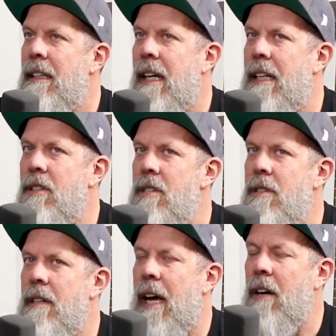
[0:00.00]
like
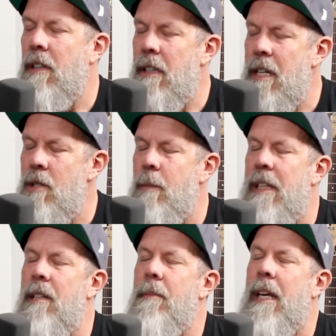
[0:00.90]
just how good he's
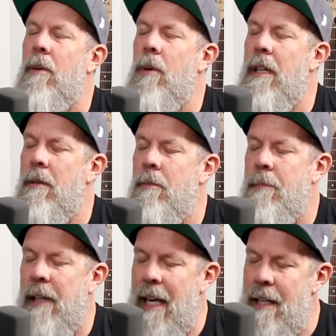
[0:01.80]
been to me, what
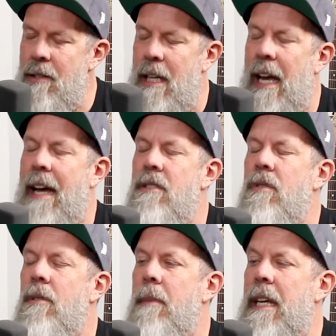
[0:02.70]
plans he has
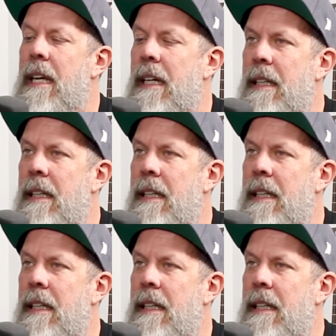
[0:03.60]
for me.